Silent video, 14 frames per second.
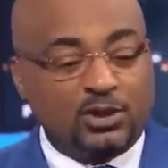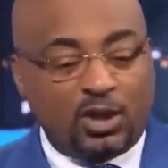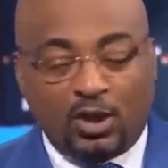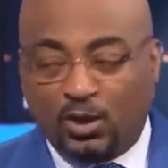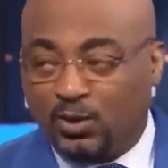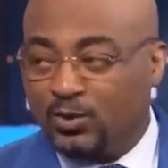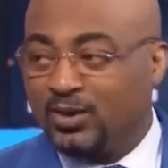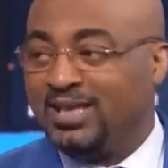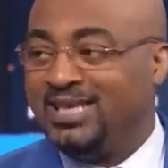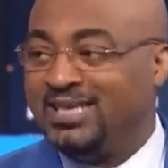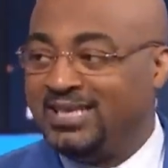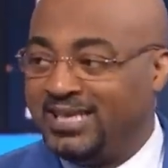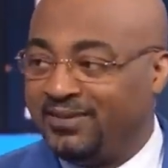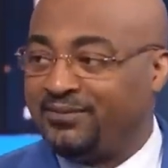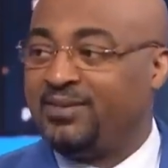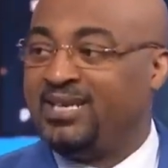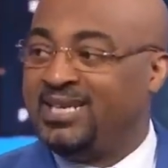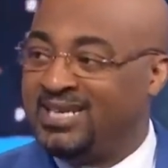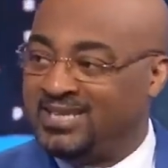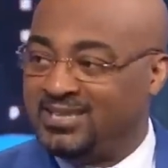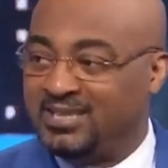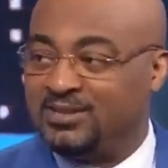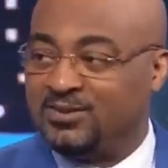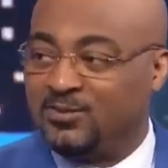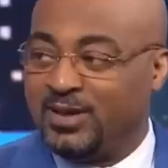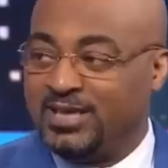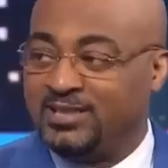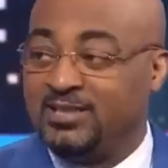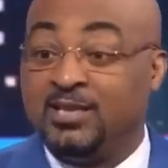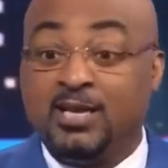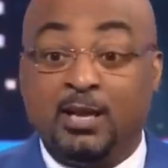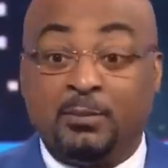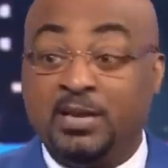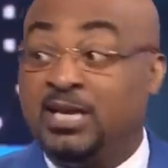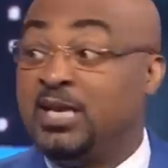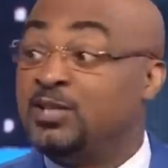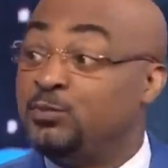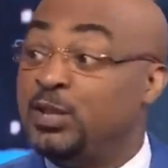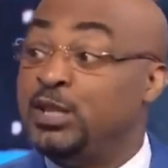totally different in this situation because we